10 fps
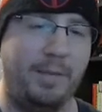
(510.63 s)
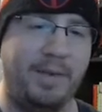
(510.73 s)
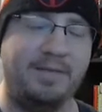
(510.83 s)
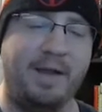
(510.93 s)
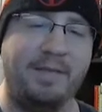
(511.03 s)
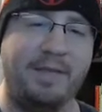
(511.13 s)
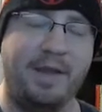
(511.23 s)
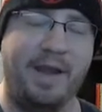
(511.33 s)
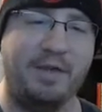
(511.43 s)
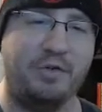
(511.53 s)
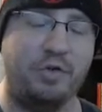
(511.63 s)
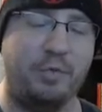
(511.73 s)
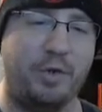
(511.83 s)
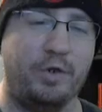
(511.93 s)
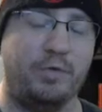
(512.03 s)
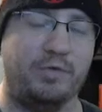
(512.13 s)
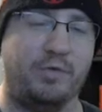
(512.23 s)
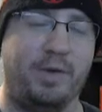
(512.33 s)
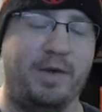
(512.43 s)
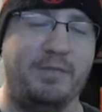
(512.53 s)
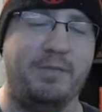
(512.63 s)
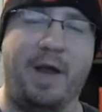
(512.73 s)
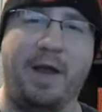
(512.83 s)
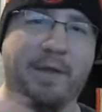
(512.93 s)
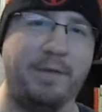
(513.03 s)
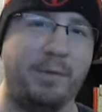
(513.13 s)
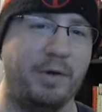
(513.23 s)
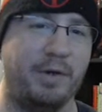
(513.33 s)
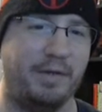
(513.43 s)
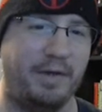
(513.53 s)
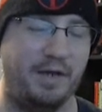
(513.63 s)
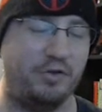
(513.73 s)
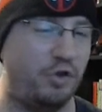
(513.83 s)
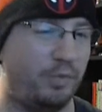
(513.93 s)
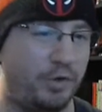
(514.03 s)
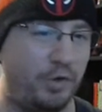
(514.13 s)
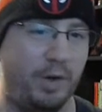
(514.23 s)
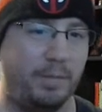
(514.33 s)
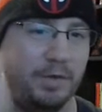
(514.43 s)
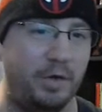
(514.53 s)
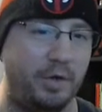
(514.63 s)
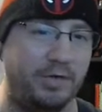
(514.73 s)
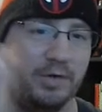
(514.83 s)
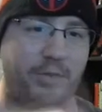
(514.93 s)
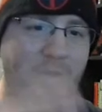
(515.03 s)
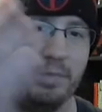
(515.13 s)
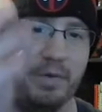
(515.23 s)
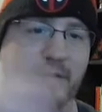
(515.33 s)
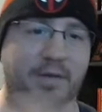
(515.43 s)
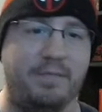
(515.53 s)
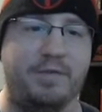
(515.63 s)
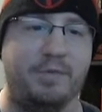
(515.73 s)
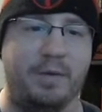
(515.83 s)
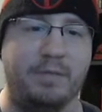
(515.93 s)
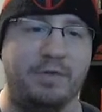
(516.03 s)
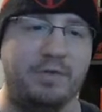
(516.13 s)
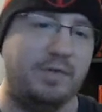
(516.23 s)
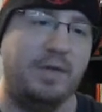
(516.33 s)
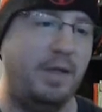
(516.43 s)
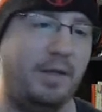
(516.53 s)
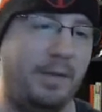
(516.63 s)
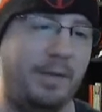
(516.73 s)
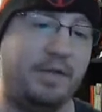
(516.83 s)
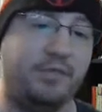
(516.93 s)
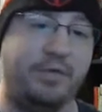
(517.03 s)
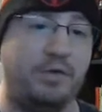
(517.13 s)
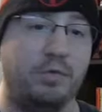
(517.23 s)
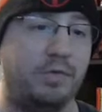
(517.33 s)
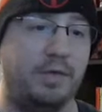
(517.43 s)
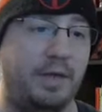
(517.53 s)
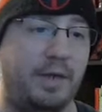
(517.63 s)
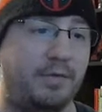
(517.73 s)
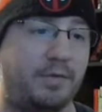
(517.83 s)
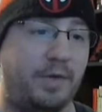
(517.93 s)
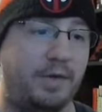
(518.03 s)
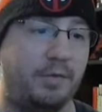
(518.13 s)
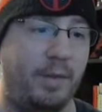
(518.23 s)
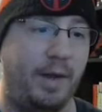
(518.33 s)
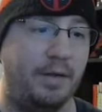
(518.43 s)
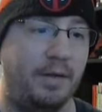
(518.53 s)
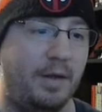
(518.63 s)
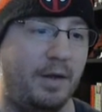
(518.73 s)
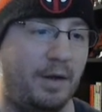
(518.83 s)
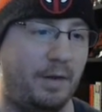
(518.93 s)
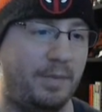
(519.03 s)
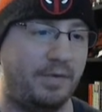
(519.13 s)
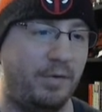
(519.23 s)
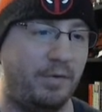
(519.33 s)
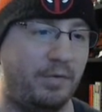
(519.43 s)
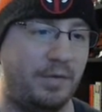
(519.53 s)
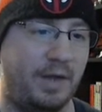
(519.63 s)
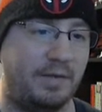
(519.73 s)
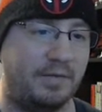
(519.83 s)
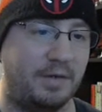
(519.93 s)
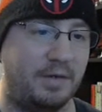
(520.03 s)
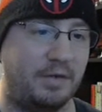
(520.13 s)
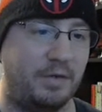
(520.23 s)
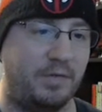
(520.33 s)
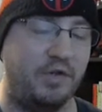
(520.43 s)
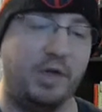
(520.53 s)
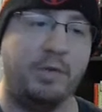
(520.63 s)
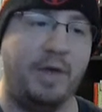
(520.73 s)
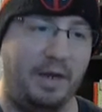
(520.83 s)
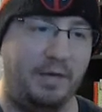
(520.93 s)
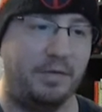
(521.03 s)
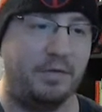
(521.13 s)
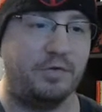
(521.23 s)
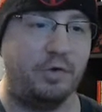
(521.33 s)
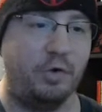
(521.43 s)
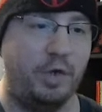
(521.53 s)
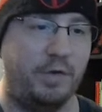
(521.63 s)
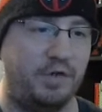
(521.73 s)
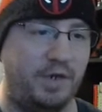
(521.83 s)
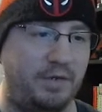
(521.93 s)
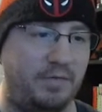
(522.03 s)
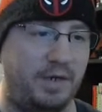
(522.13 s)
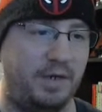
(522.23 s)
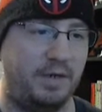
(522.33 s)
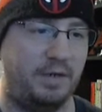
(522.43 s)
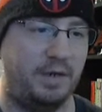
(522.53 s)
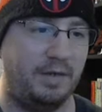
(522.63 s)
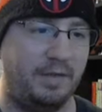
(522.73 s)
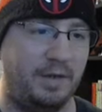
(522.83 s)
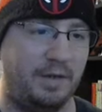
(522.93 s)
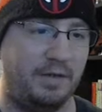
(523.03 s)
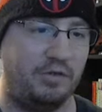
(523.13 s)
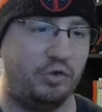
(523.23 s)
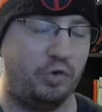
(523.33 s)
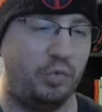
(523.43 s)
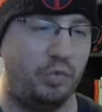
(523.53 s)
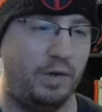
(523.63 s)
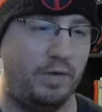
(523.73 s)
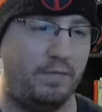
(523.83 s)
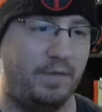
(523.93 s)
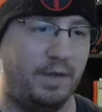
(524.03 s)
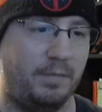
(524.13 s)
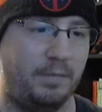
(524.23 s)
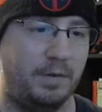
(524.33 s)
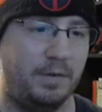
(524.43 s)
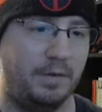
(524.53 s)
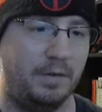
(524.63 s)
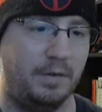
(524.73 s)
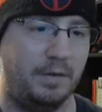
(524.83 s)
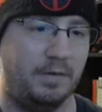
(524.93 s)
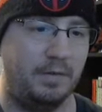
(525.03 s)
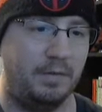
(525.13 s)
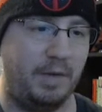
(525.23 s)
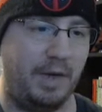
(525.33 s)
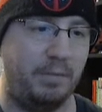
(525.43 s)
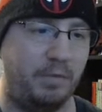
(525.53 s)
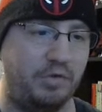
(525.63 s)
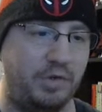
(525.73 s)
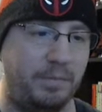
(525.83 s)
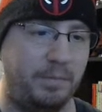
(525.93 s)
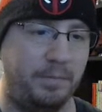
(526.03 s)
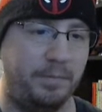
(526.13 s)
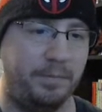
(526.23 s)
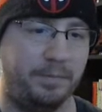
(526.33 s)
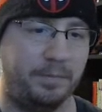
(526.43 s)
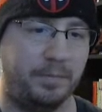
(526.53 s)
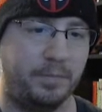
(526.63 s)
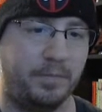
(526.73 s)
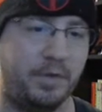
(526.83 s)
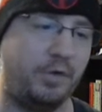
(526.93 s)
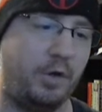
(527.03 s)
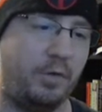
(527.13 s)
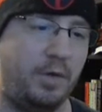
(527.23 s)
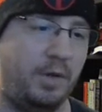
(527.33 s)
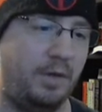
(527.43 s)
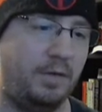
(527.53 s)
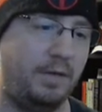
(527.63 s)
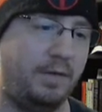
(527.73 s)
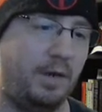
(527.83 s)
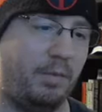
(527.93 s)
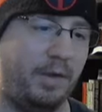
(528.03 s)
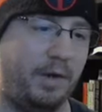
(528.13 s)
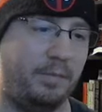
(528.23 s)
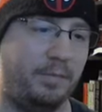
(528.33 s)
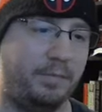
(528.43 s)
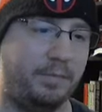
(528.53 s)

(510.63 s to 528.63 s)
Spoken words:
It's not the KH2 Riku, which is surprising. I thought that we were going to get the KH2 Riku one, but no, it's the reprint of this one, which is, I mean, it's free jewels in the end, so that's not too bad. It's going to last until the January 8th, so you have a chance of getting, I think, at least 2 of them at Mercy. So, not terrible there.